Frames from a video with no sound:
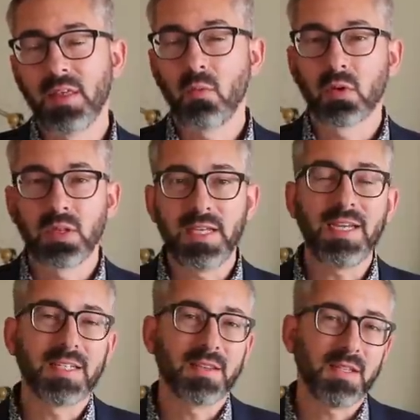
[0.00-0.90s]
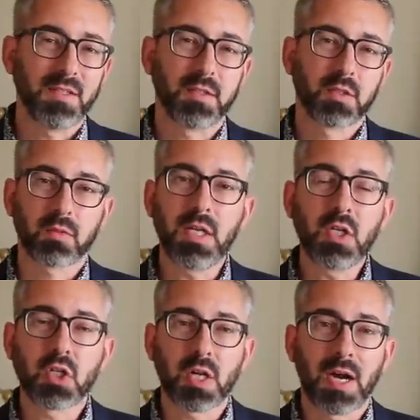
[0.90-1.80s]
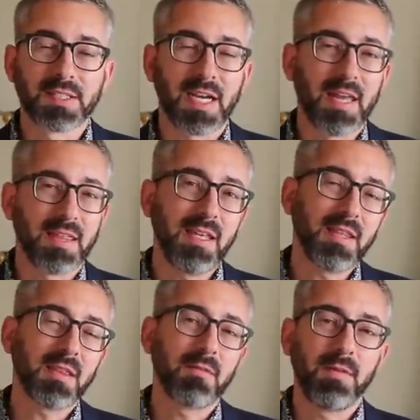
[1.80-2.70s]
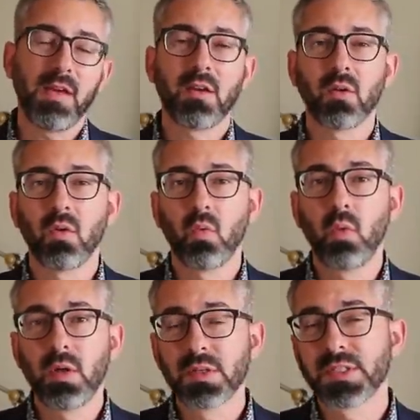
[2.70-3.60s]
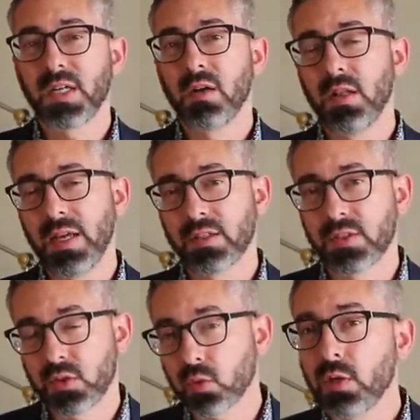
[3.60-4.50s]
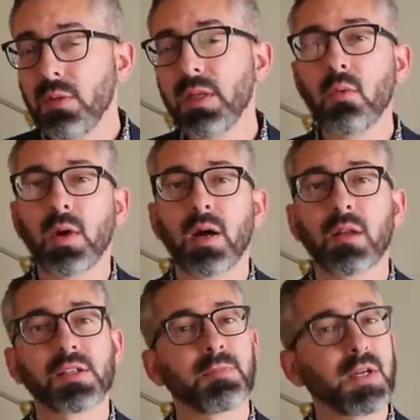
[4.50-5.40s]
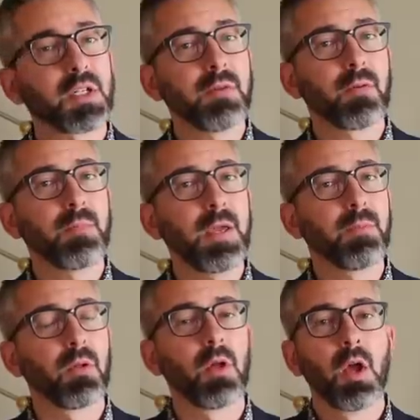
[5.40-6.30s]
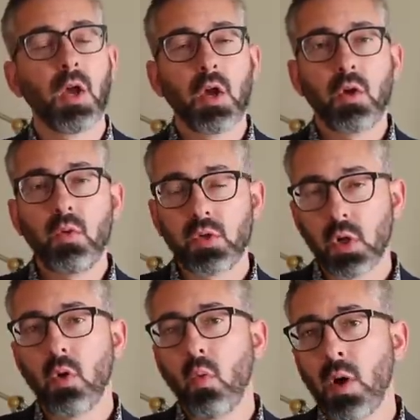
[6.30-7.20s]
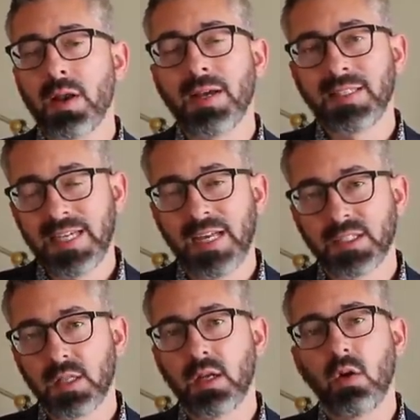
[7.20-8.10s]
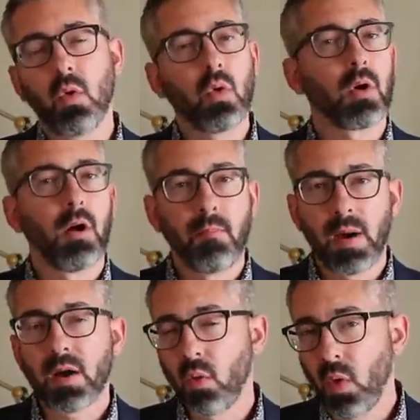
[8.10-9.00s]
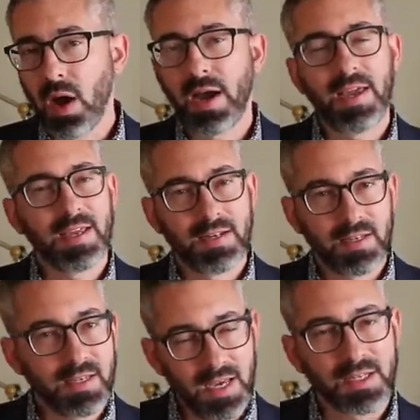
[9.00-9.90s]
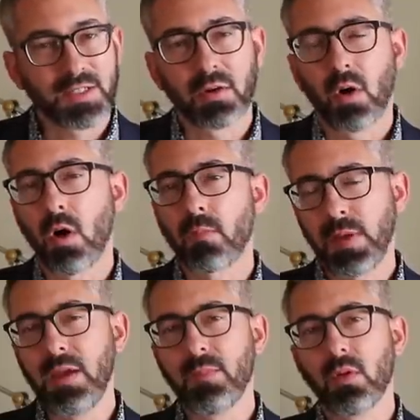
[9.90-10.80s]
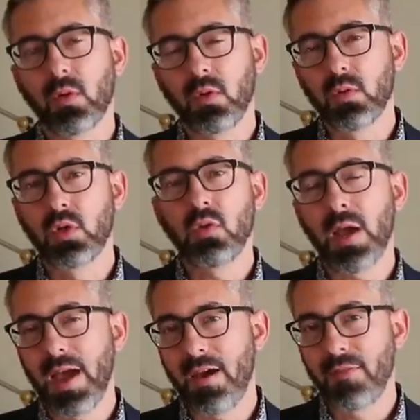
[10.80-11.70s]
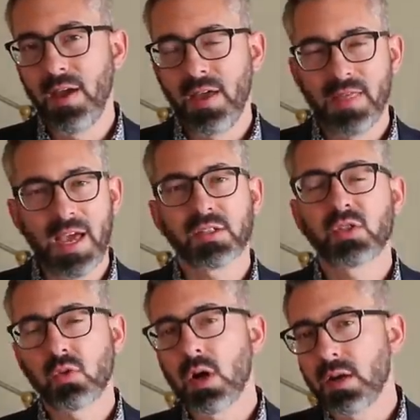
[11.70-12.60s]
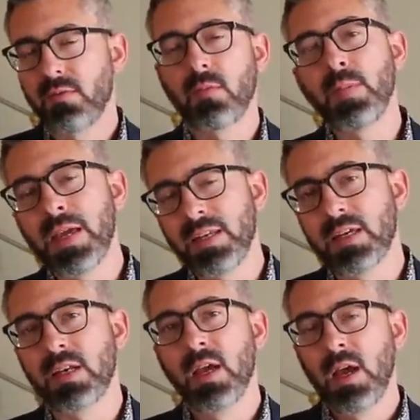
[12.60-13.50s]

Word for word: that were leaked in these screenshots, I think that the vehicle will sell extremely well, especially for people who don't want a Tesla or a Model Y. And yes, there are people who do have that strong of opinion